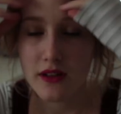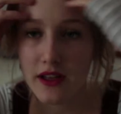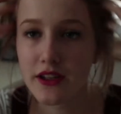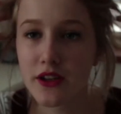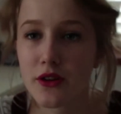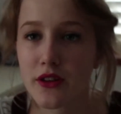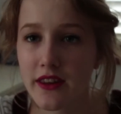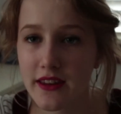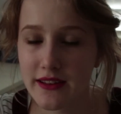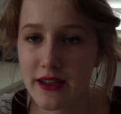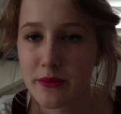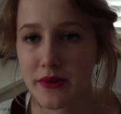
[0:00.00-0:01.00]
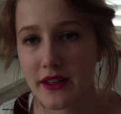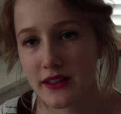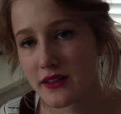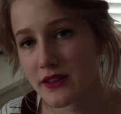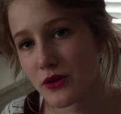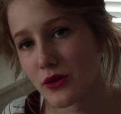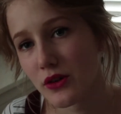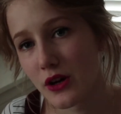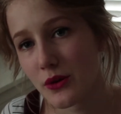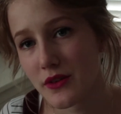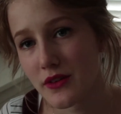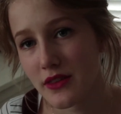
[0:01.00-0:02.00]
I know that this lipstick does not
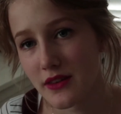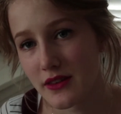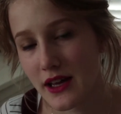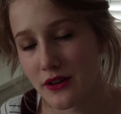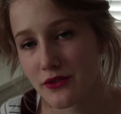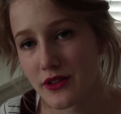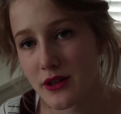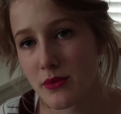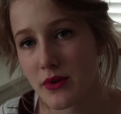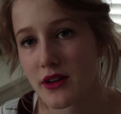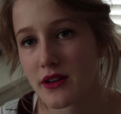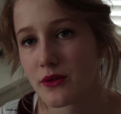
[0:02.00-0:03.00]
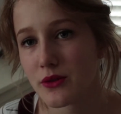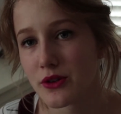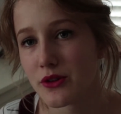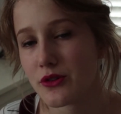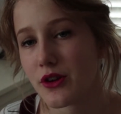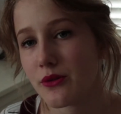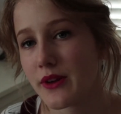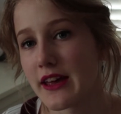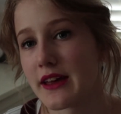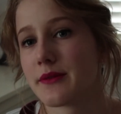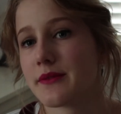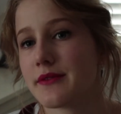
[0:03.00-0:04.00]
go with this outfit, but I also don't
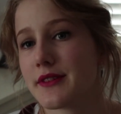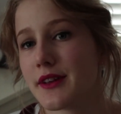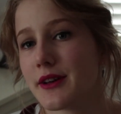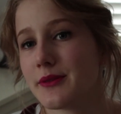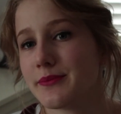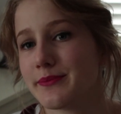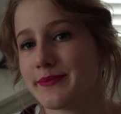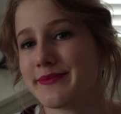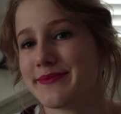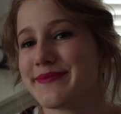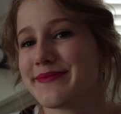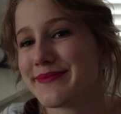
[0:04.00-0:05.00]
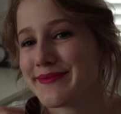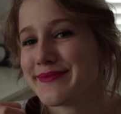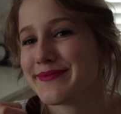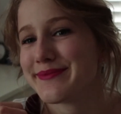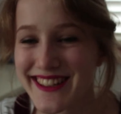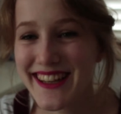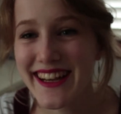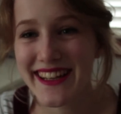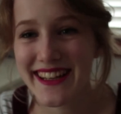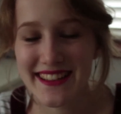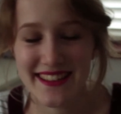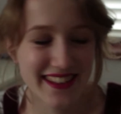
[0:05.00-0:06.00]
care, so.
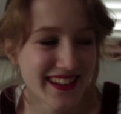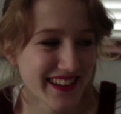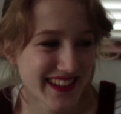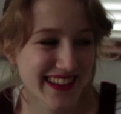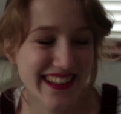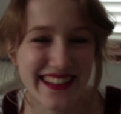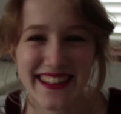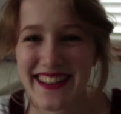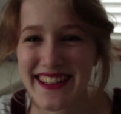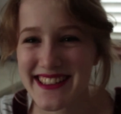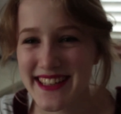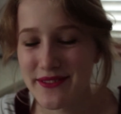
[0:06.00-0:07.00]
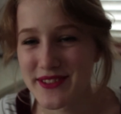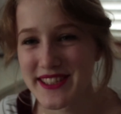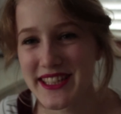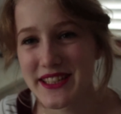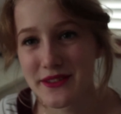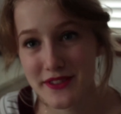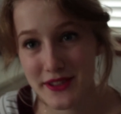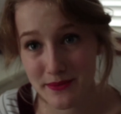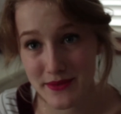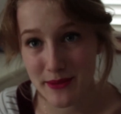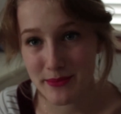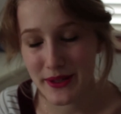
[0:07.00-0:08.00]
Today is the 17th of
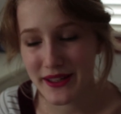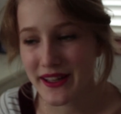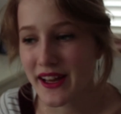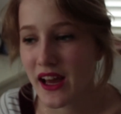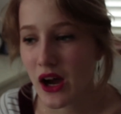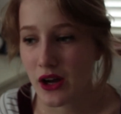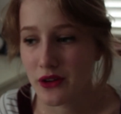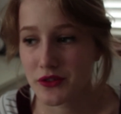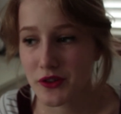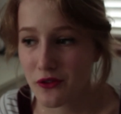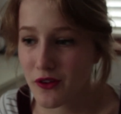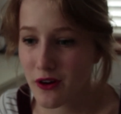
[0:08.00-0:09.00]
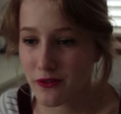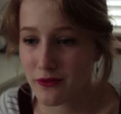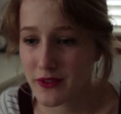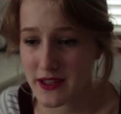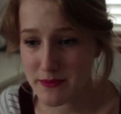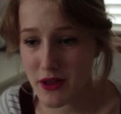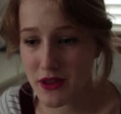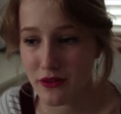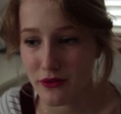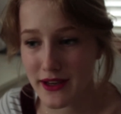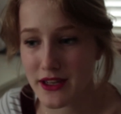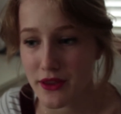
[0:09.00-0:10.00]
September. I've so far this month
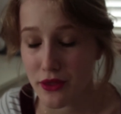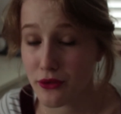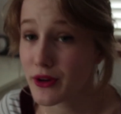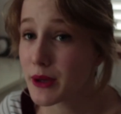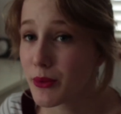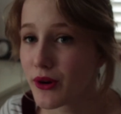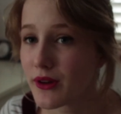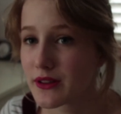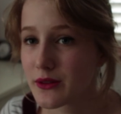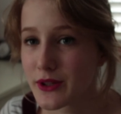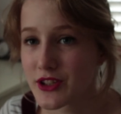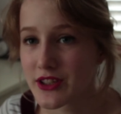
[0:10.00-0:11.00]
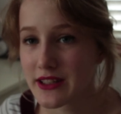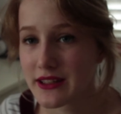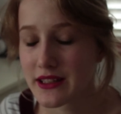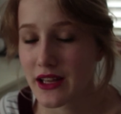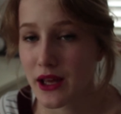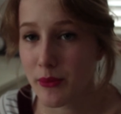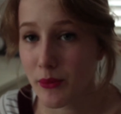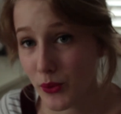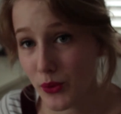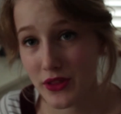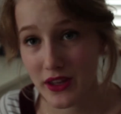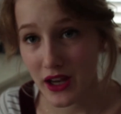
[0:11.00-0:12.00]
read 3 books, which is
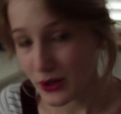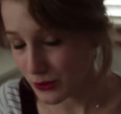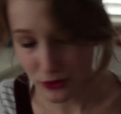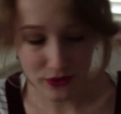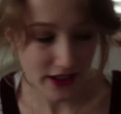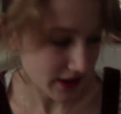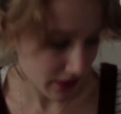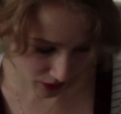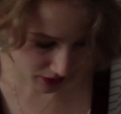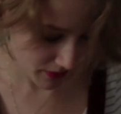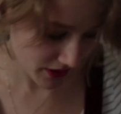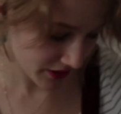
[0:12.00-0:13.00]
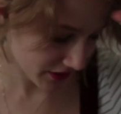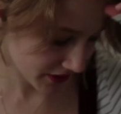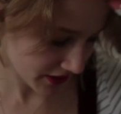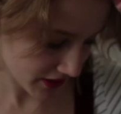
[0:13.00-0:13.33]
more than I will read in 1 month